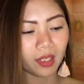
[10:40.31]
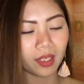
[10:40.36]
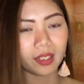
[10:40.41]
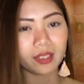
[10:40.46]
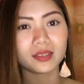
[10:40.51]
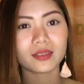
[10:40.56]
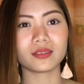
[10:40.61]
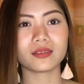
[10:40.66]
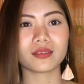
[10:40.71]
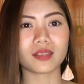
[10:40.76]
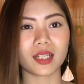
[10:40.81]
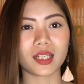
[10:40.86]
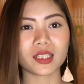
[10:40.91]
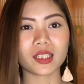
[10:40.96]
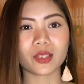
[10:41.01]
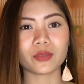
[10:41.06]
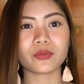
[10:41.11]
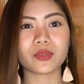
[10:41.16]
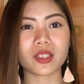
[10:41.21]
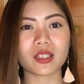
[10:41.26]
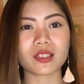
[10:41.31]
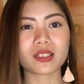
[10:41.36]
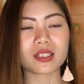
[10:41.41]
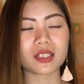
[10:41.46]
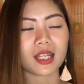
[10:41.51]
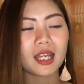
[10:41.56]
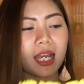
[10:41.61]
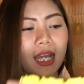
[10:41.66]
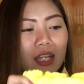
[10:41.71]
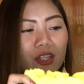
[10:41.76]
And I love this.
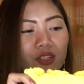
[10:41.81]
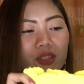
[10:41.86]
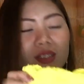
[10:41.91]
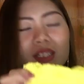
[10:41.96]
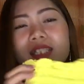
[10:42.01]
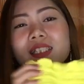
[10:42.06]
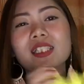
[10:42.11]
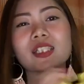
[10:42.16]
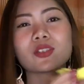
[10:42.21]
Actually,